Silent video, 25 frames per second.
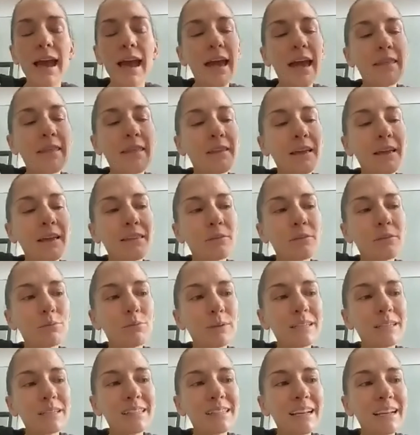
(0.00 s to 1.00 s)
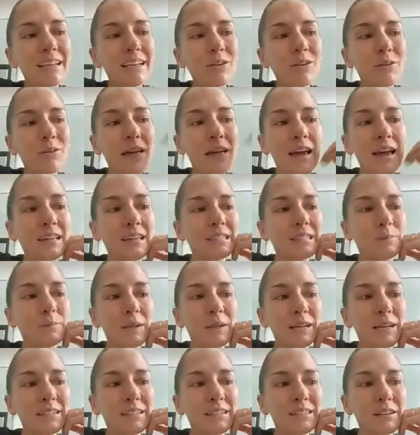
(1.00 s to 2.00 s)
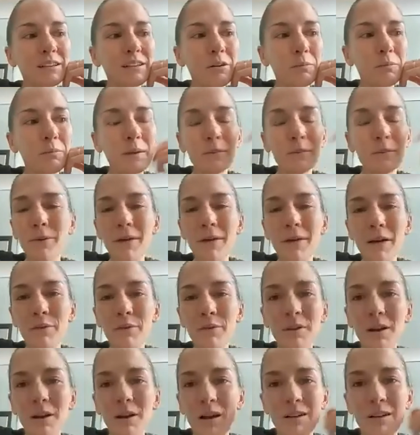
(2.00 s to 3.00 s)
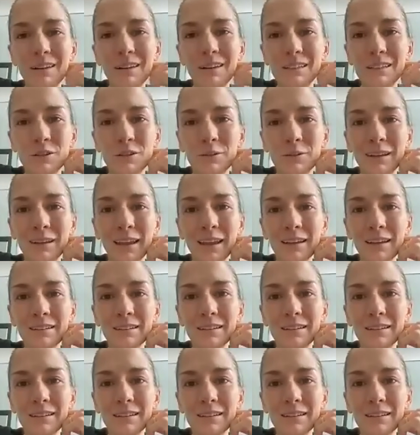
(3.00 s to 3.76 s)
And the reason I know that is because there are people out there already doing it.